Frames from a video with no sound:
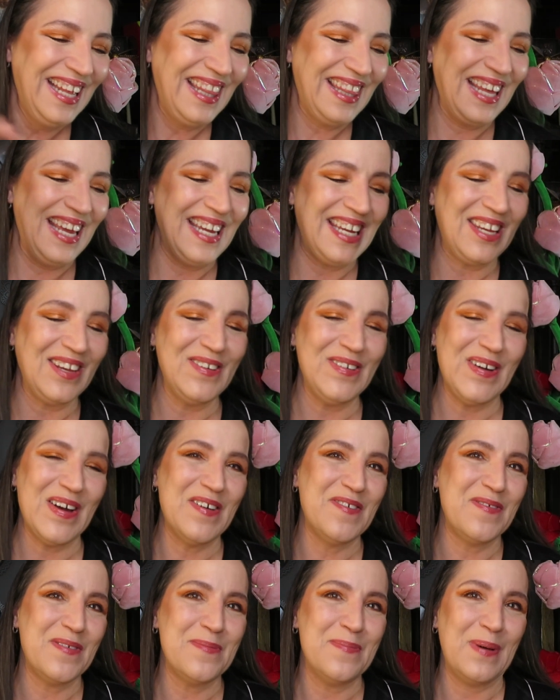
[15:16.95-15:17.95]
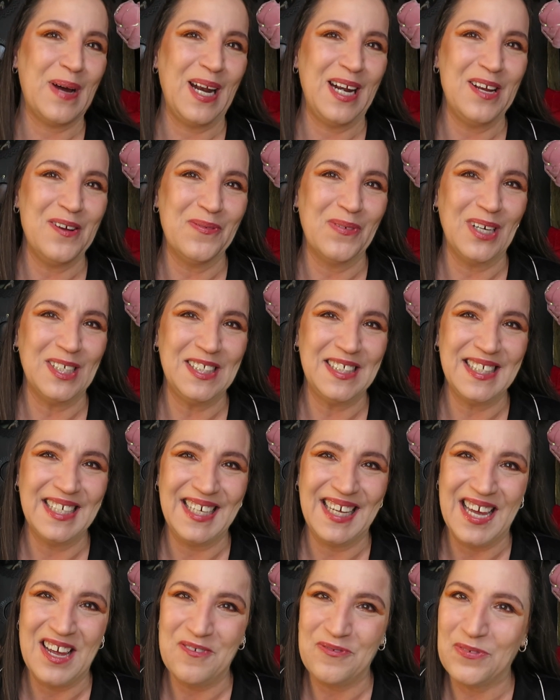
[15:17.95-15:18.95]
Thank you everybody once
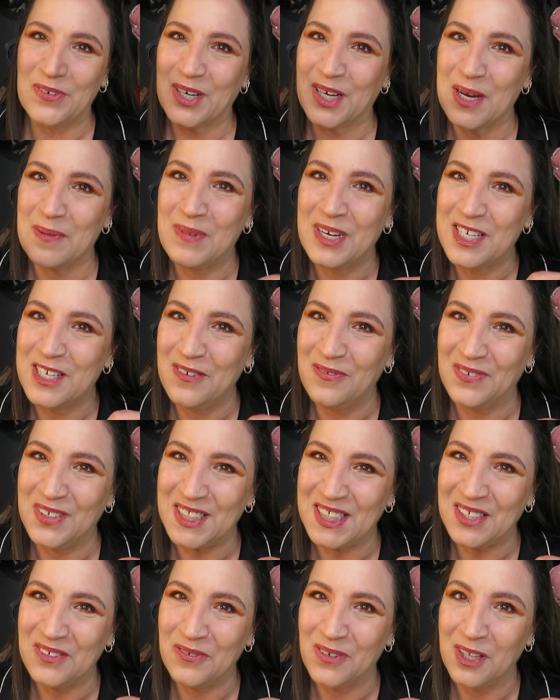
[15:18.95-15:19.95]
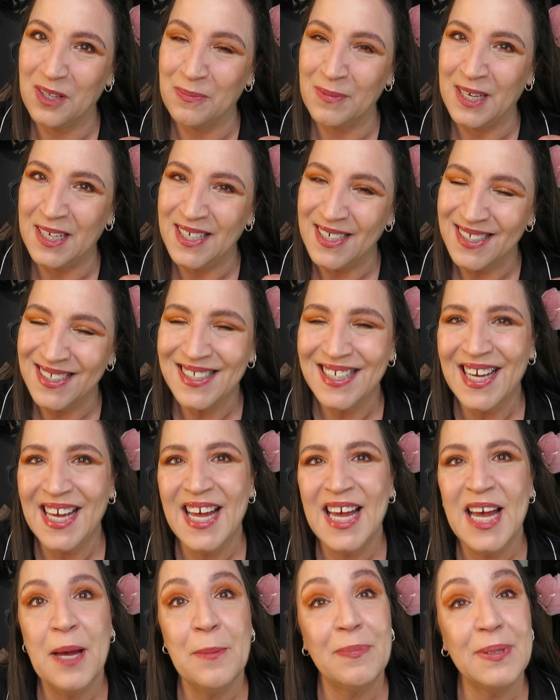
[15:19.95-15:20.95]
again for coming to visit with me.
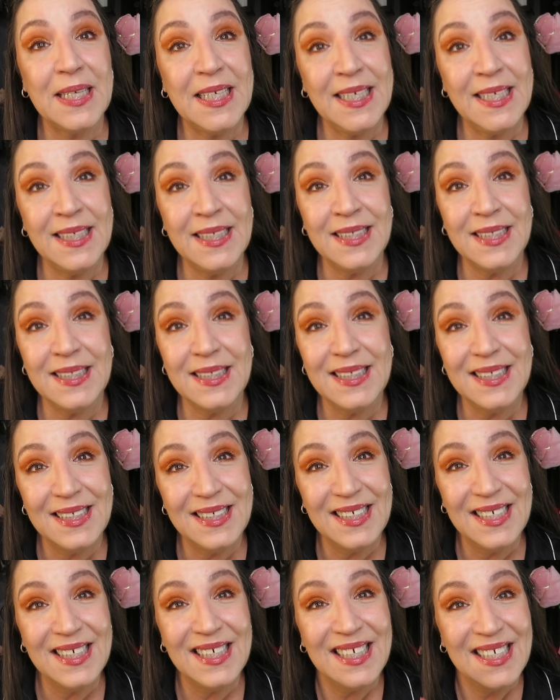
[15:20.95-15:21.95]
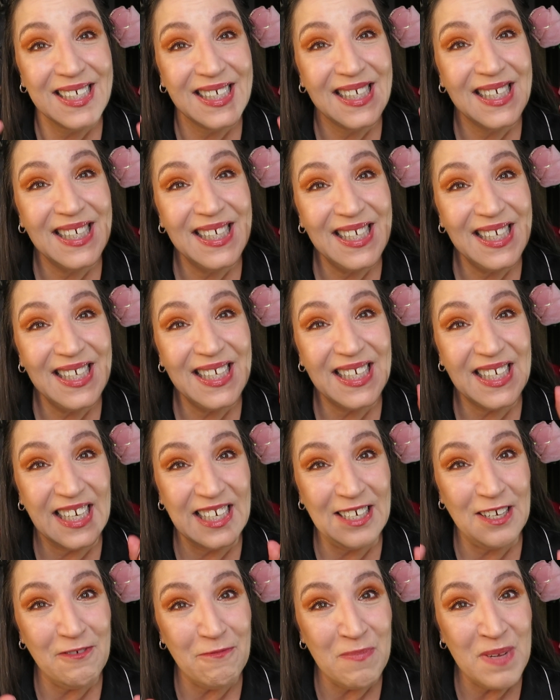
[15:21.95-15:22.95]
Please
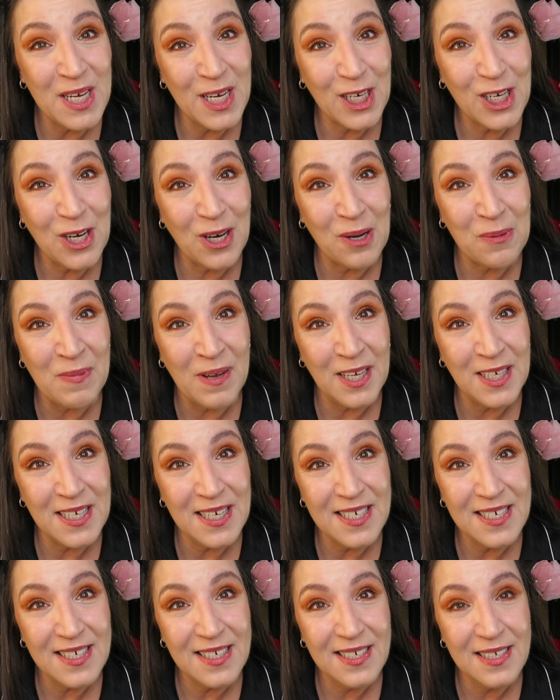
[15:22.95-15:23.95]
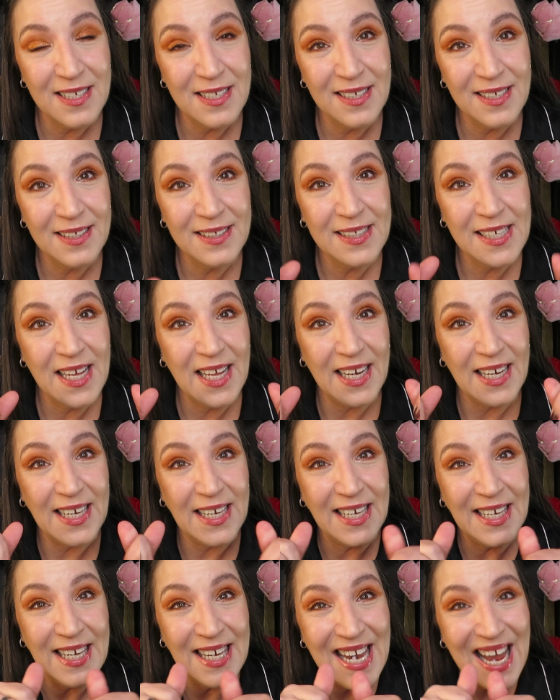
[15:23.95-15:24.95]
leave me a comment,
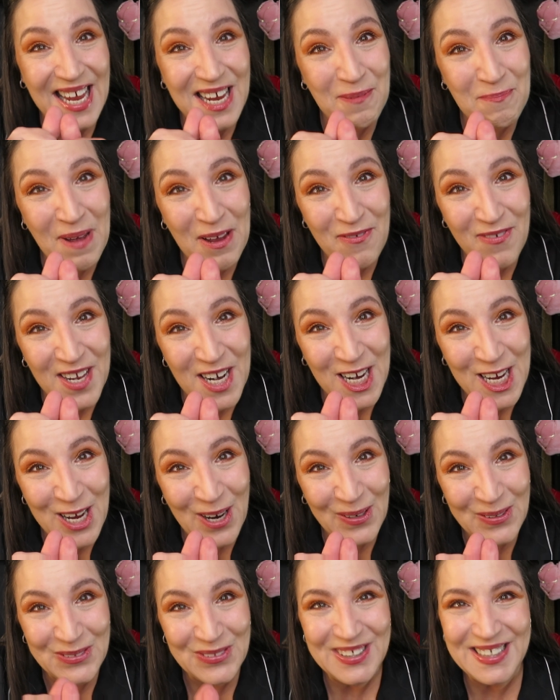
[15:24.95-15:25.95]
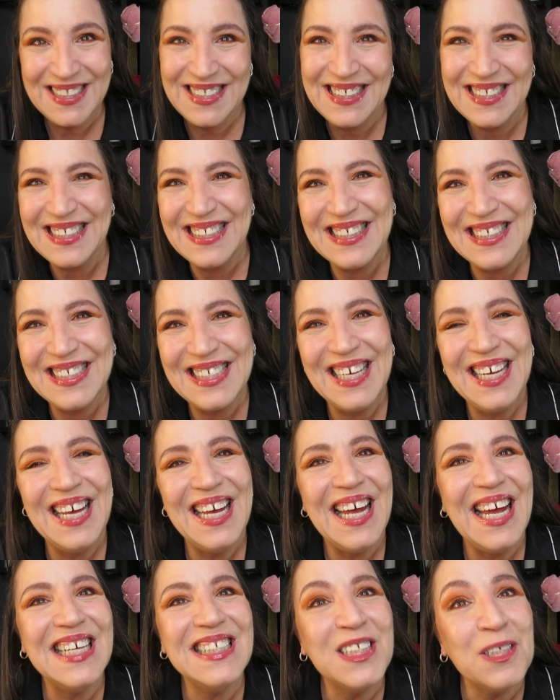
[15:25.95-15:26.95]
like my video,
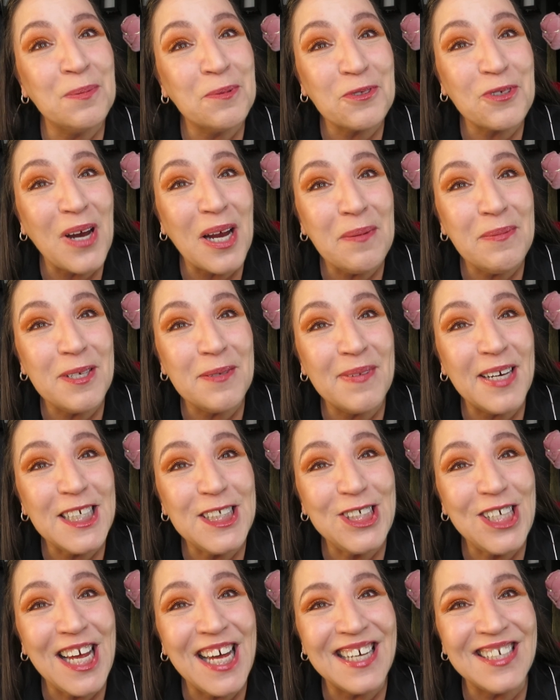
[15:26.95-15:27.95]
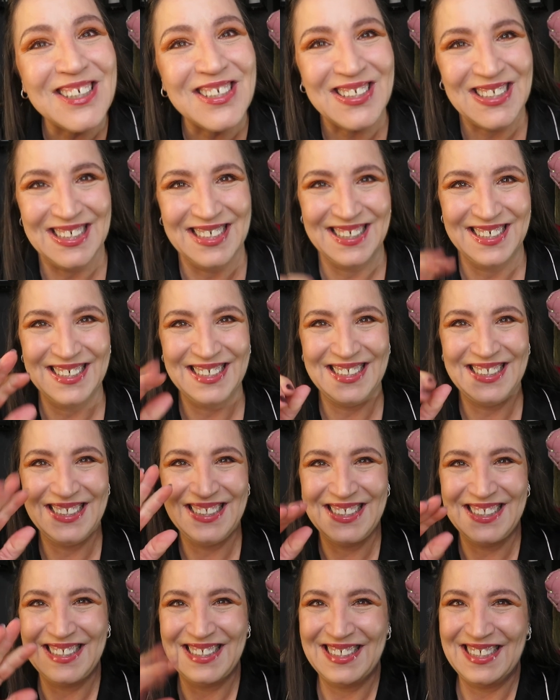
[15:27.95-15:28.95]
and subscribe to my channel.
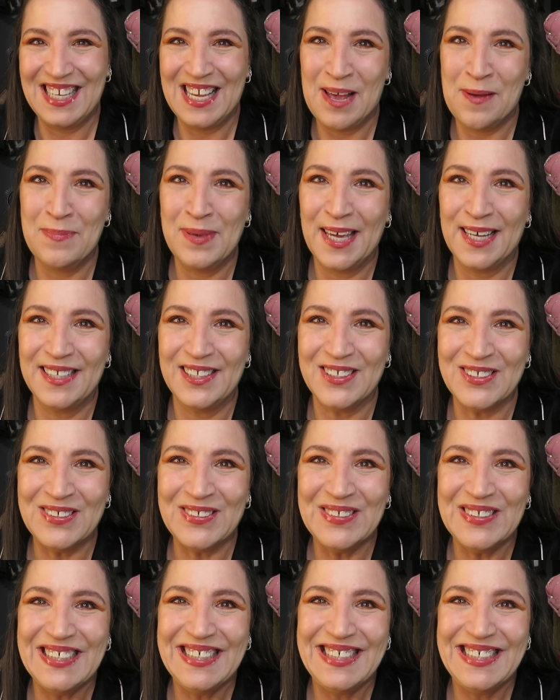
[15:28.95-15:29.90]
A bientôt.